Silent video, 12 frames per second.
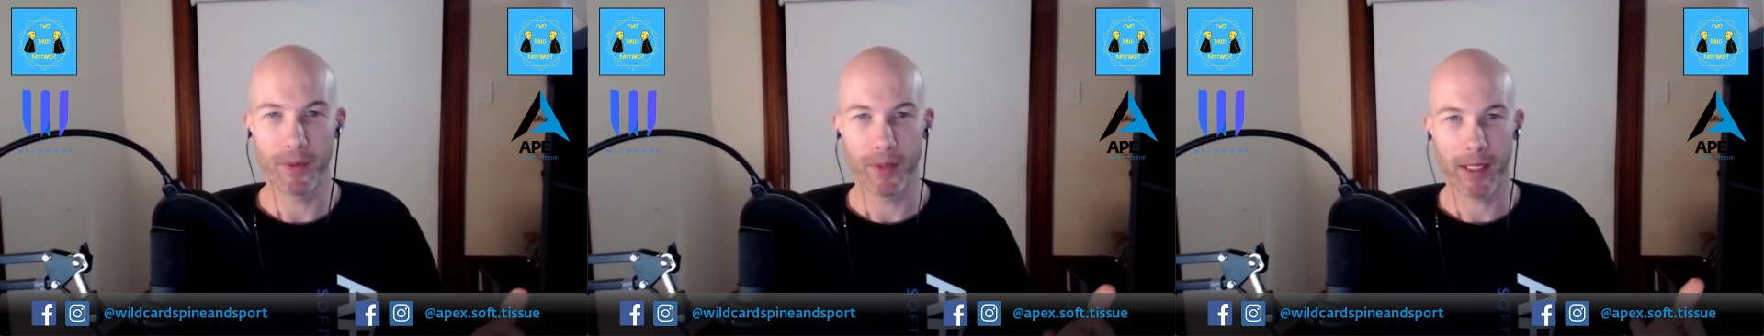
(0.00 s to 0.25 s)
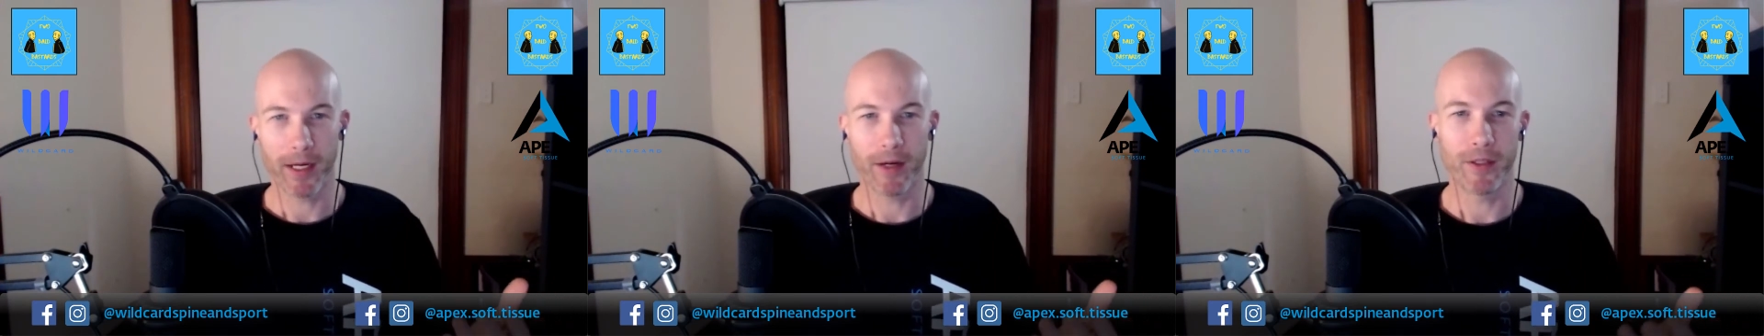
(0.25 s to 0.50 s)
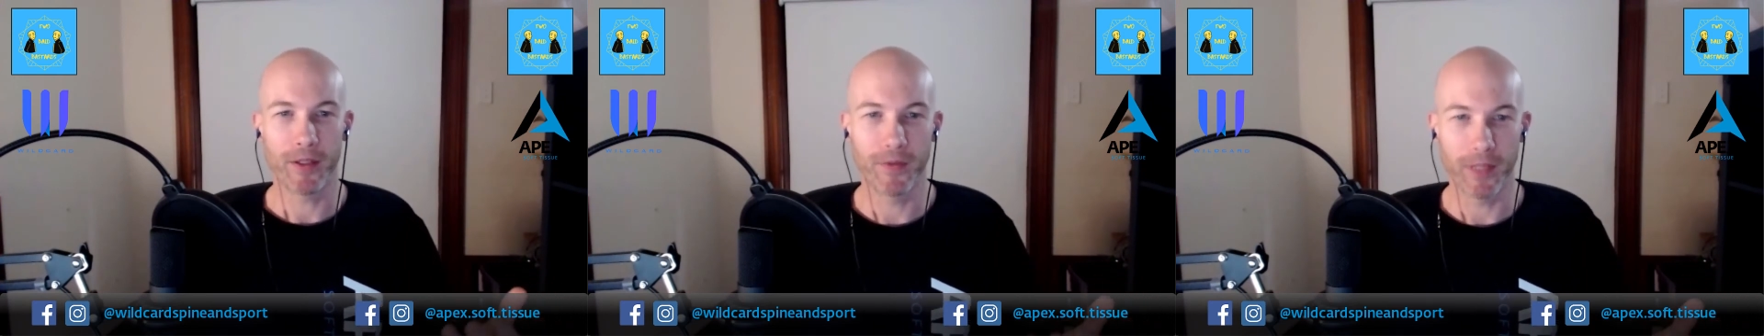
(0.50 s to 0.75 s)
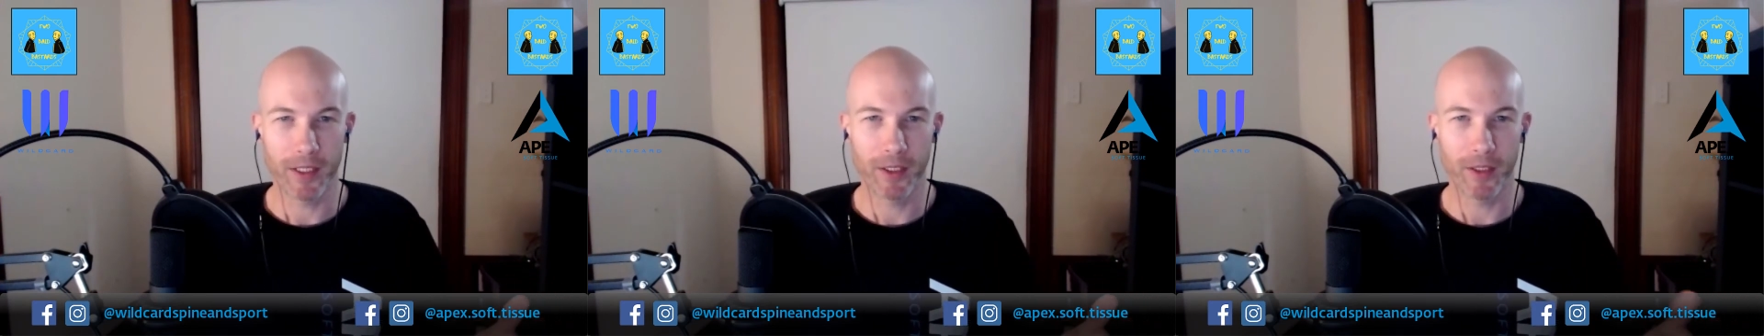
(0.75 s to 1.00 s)
to encourage
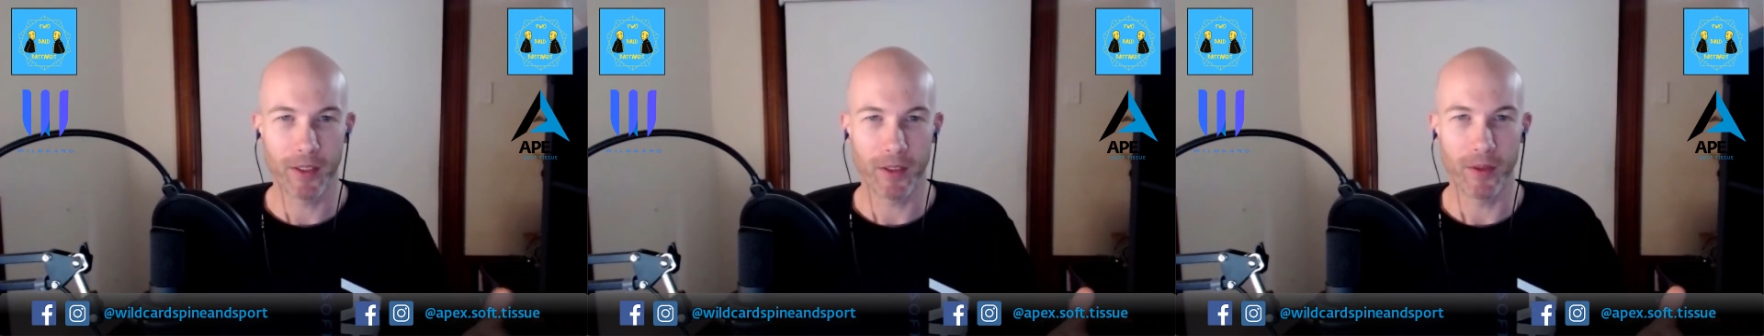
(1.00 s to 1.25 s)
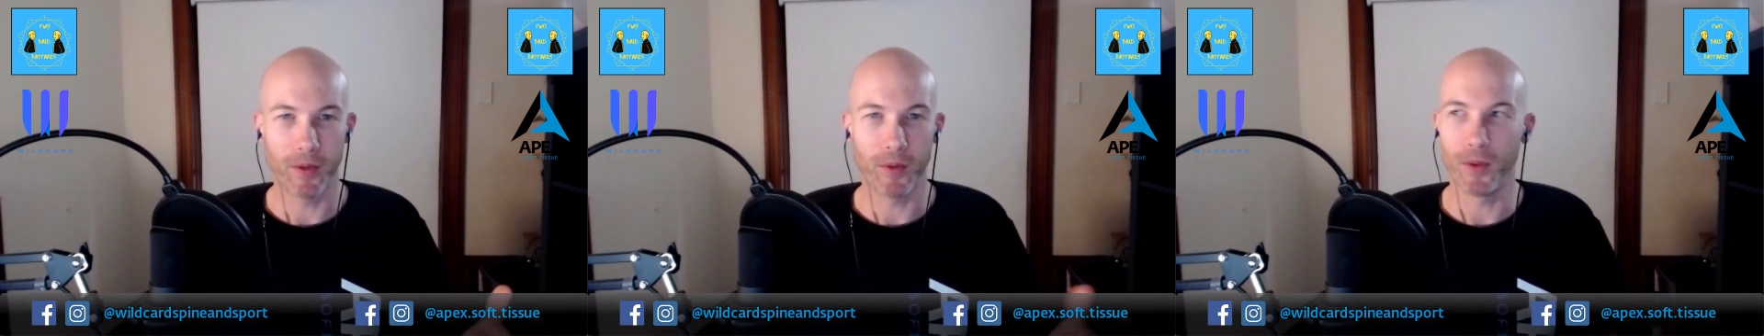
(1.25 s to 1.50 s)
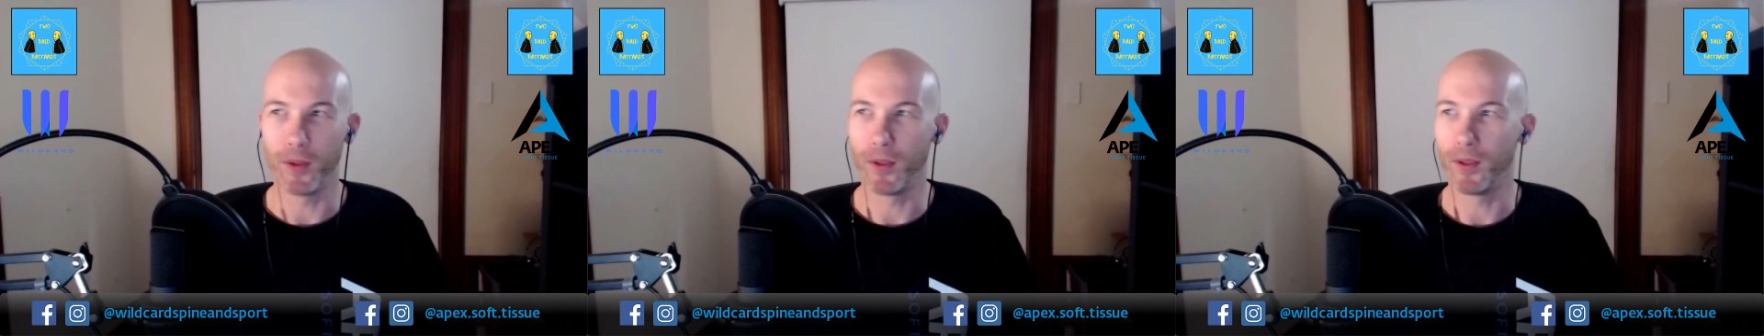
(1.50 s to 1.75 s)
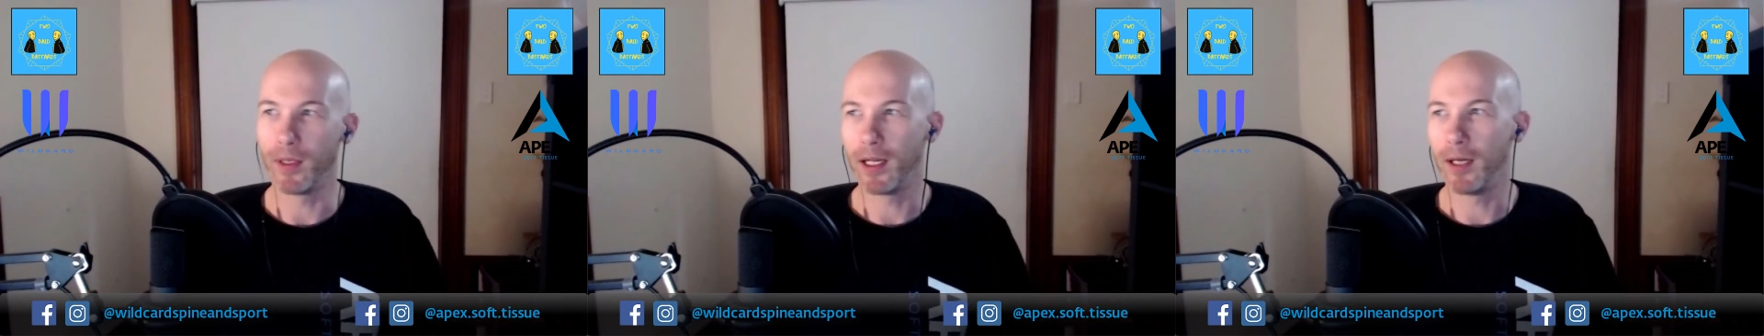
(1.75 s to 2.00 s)
flexion,
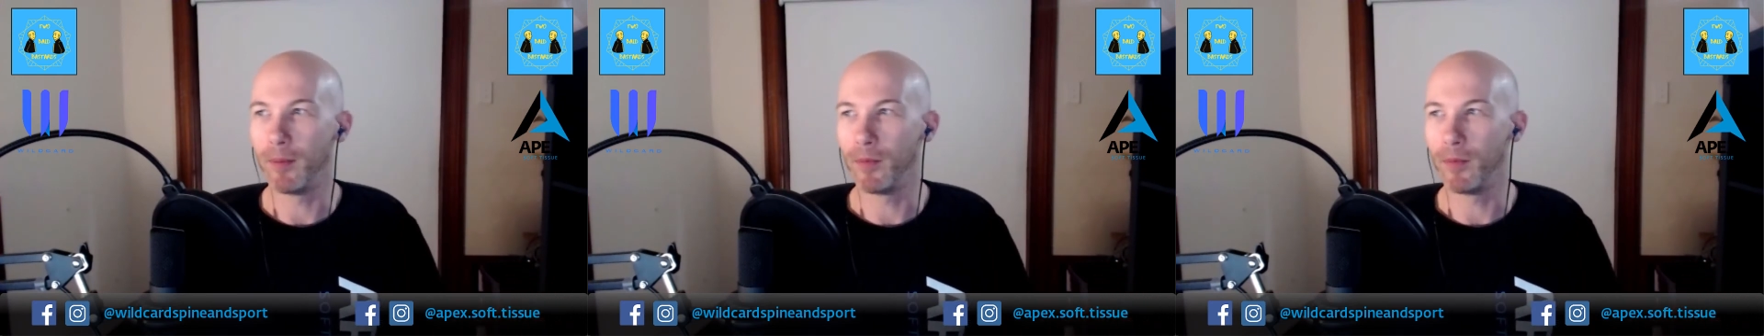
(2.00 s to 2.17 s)
or